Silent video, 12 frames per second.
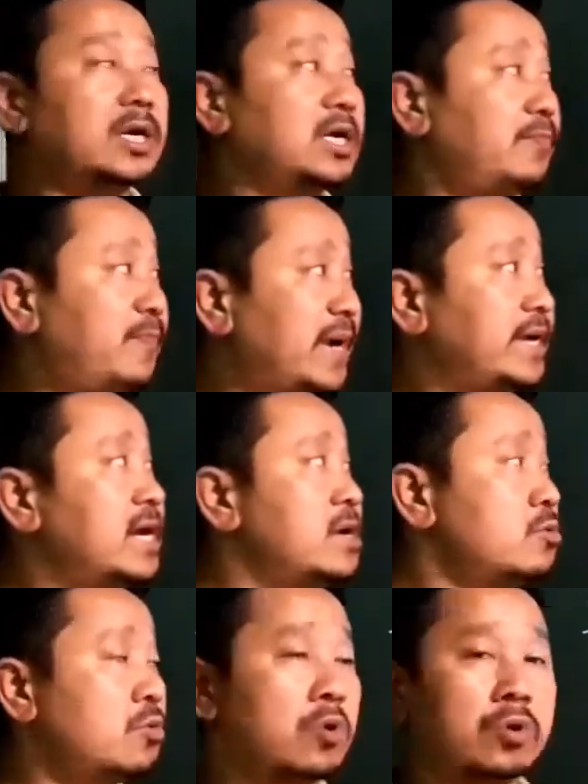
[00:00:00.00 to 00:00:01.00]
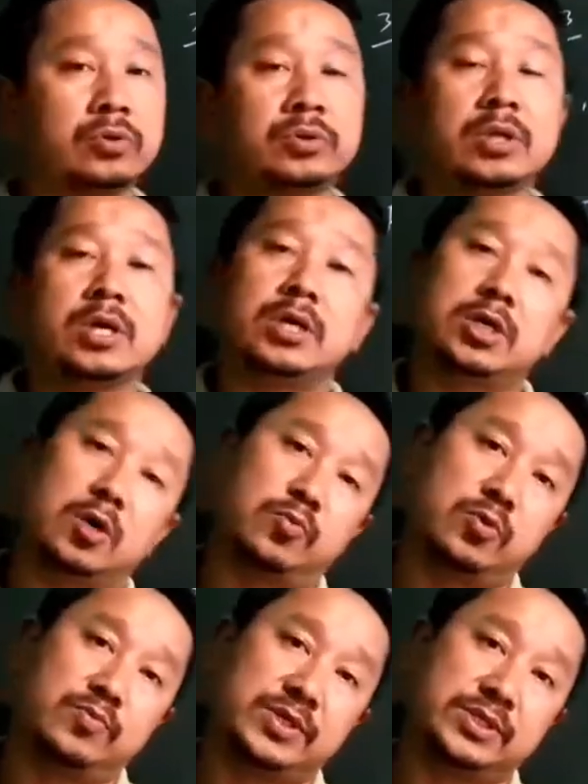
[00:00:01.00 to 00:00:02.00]
dependent on
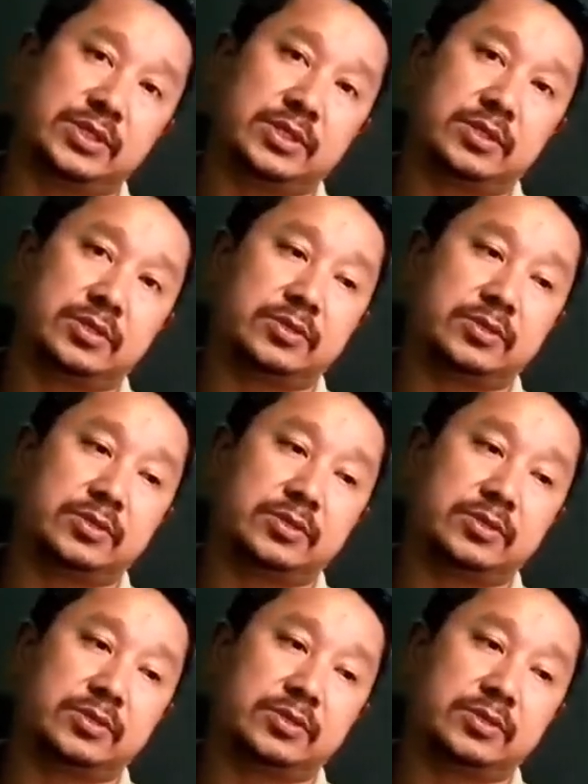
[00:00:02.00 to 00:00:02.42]
WBC,